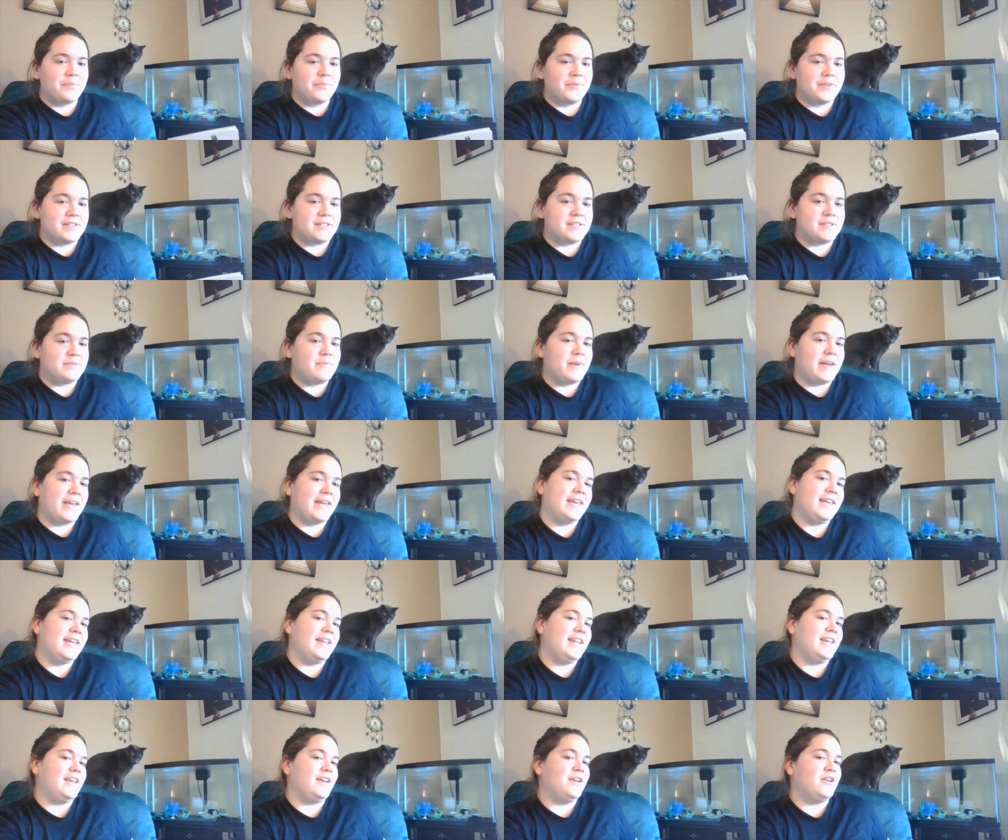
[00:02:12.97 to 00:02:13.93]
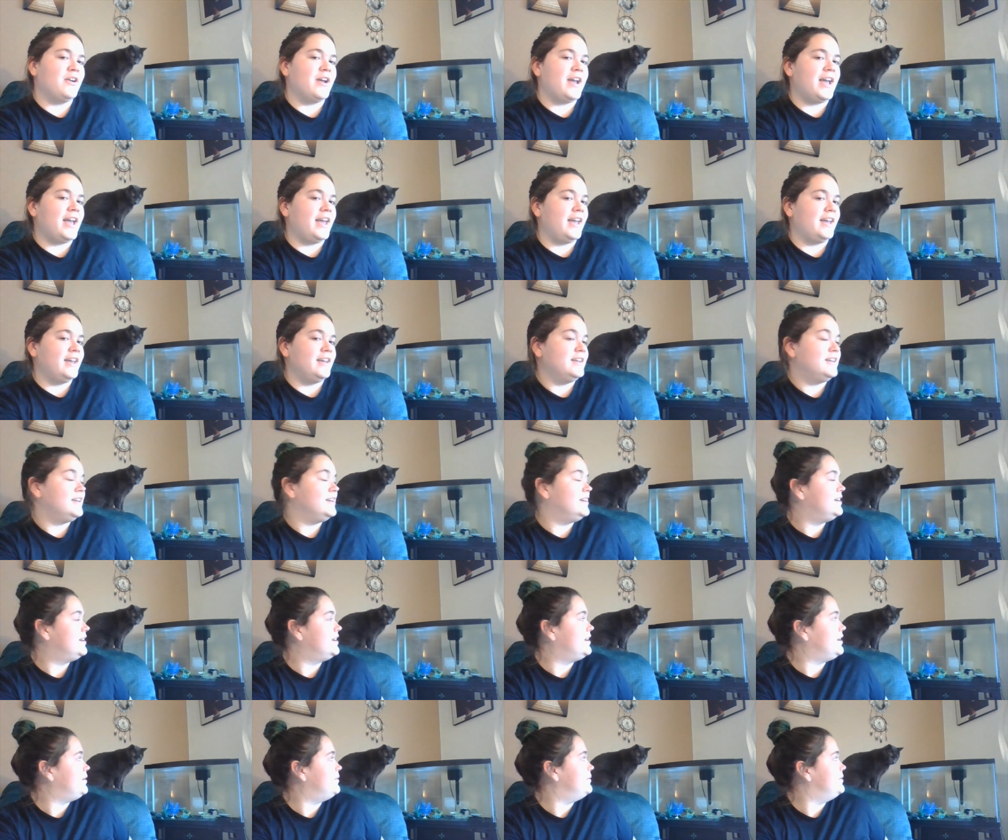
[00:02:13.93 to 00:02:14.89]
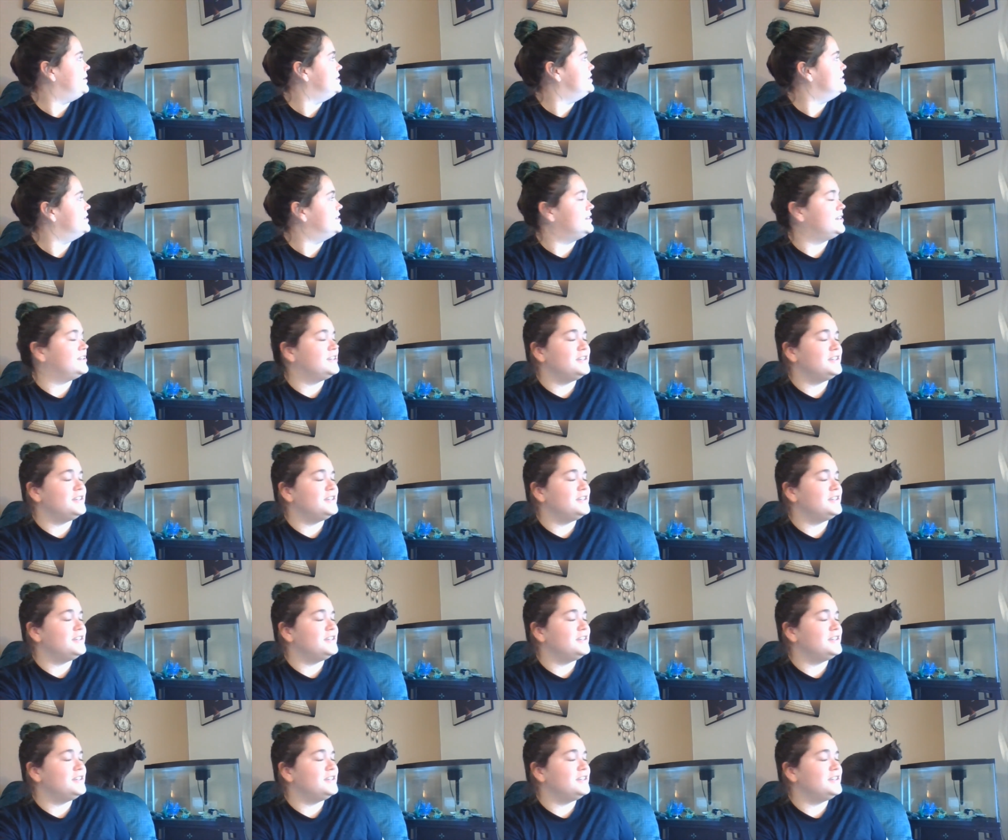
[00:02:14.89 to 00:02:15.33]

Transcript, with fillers: This is my kitty Gray coming to